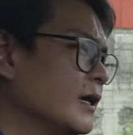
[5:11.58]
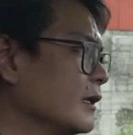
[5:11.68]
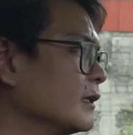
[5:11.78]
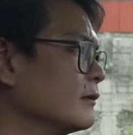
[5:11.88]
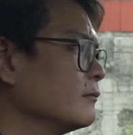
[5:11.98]

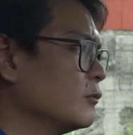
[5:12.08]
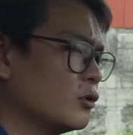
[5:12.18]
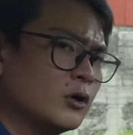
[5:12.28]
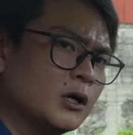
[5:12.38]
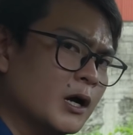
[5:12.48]
in
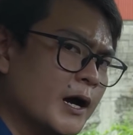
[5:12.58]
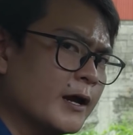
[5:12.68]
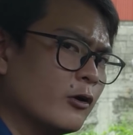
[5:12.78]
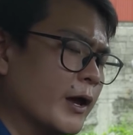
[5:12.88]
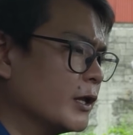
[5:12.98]
more
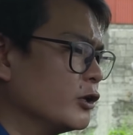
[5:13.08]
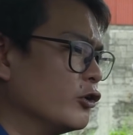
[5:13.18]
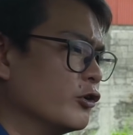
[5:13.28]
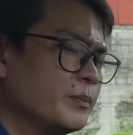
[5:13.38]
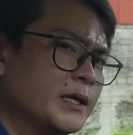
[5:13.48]
higher end
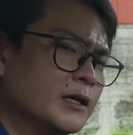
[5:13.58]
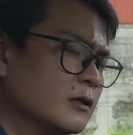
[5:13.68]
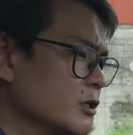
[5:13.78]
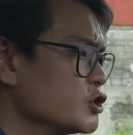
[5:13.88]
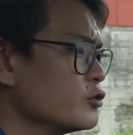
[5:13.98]

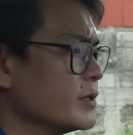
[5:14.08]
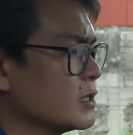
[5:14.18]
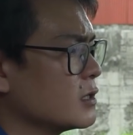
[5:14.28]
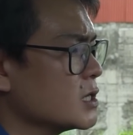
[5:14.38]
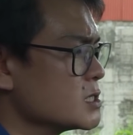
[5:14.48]
European luxury
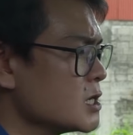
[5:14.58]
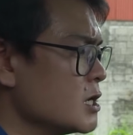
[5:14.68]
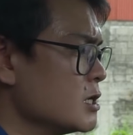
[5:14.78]
cars.